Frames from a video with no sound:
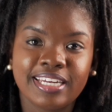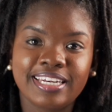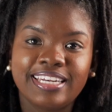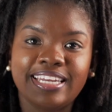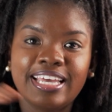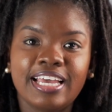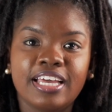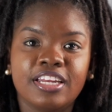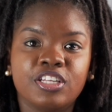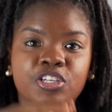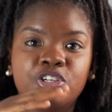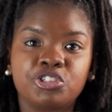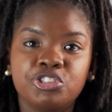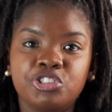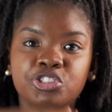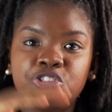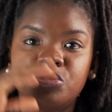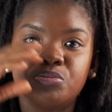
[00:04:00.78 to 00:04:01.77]
then
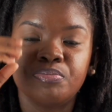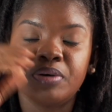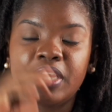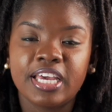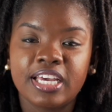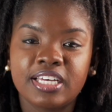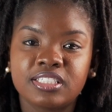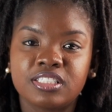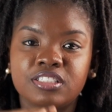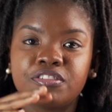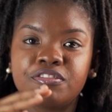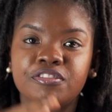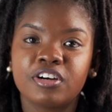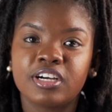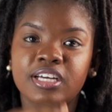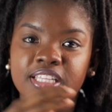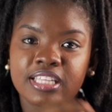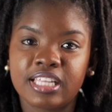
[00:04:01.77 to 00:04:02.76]
YouTube pays you
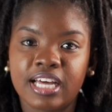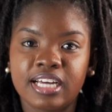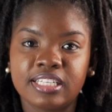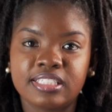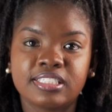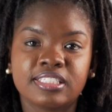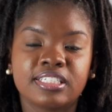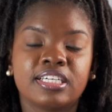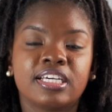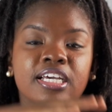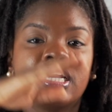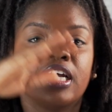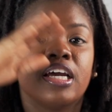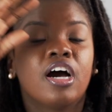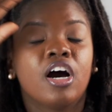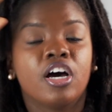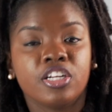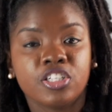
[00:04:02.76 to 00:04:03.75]
for that
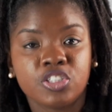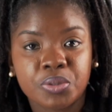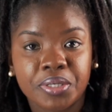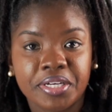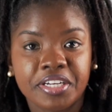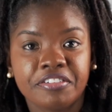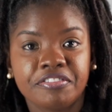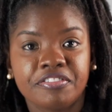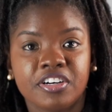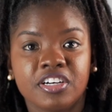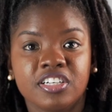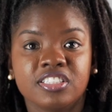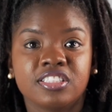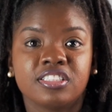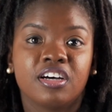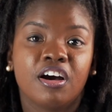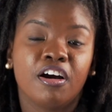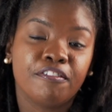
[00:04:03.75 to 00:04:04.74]
on the
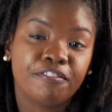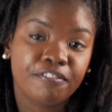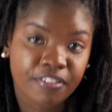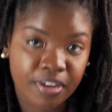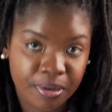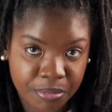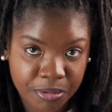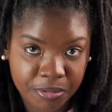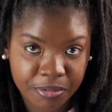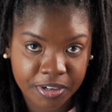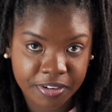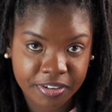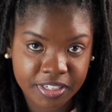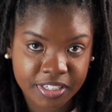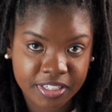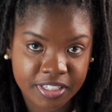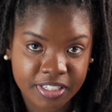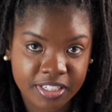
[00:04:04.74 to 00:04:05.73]
21st of
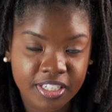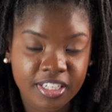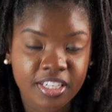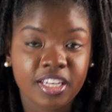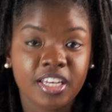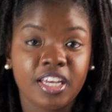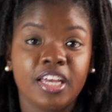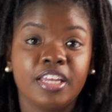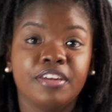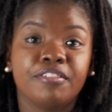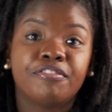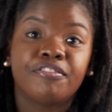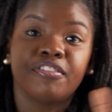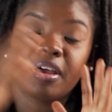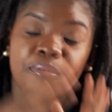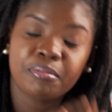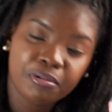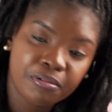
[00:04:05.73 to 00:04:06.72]
February. In
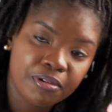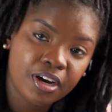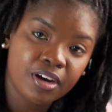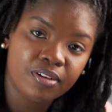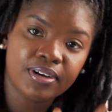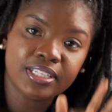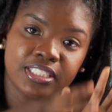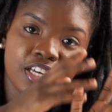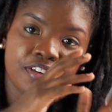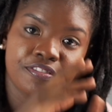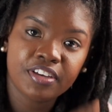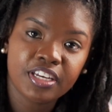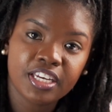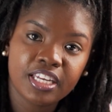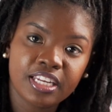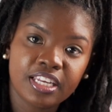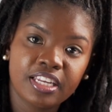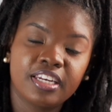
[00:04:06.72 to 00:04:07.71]
February, whatever
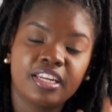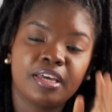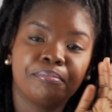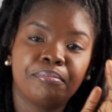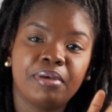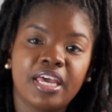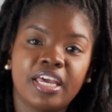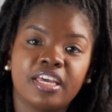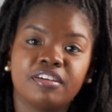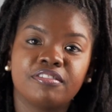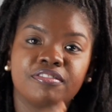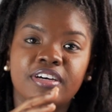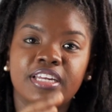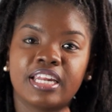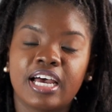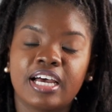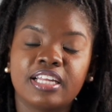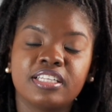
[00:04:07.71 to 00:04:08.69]
you did, they pay you
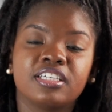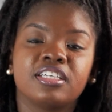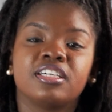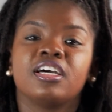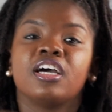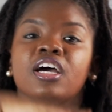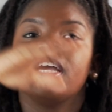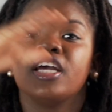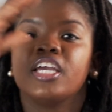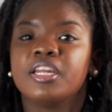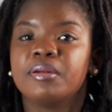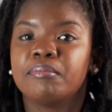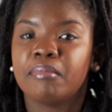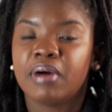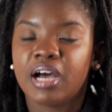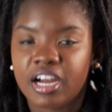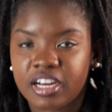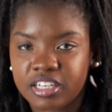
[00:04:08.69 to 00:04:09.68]
for that in
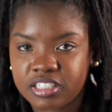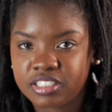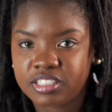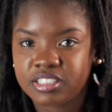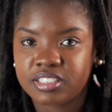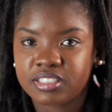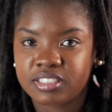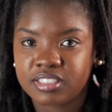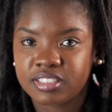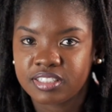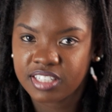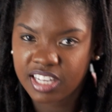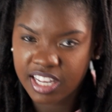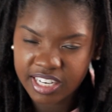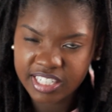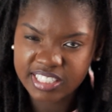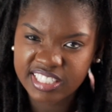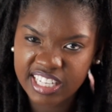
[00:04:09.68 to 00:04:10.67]
March. You
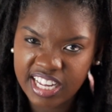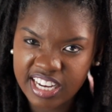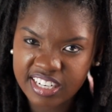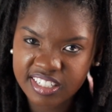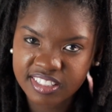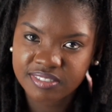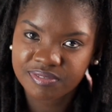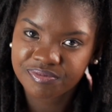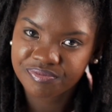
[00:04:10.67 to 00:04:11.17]
understand?